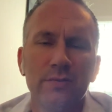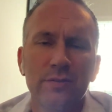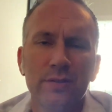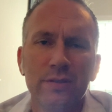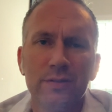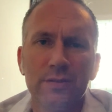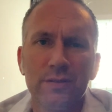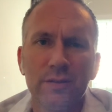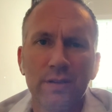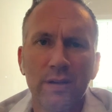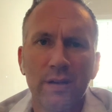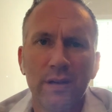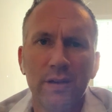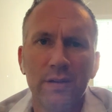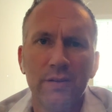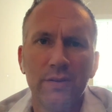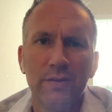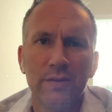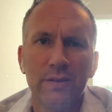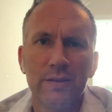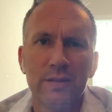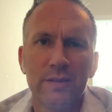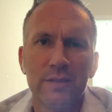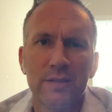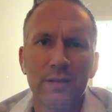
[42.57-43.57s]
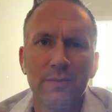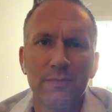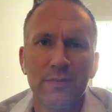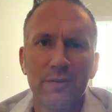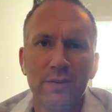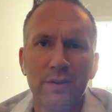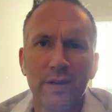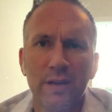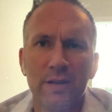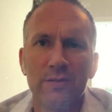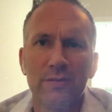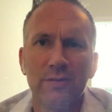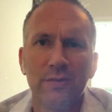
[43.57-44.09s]
just so that I know that it's something
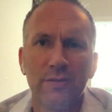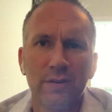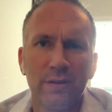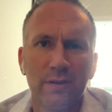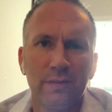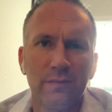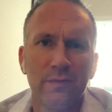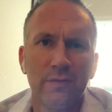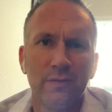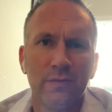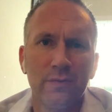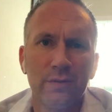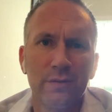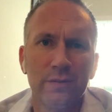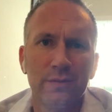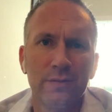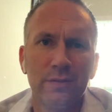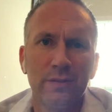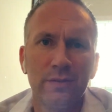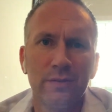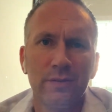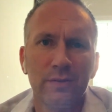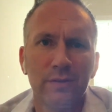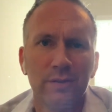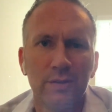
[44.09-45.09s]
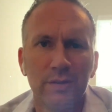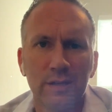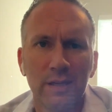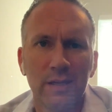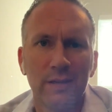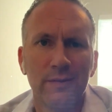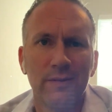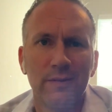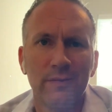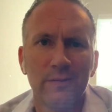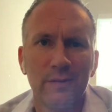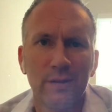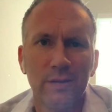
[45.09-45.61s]
you guys are looking forward to or
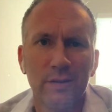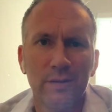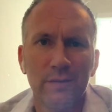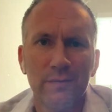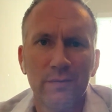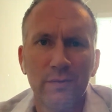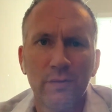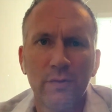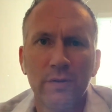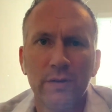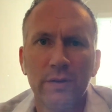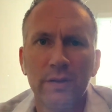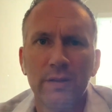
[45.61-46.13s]
looking looking for,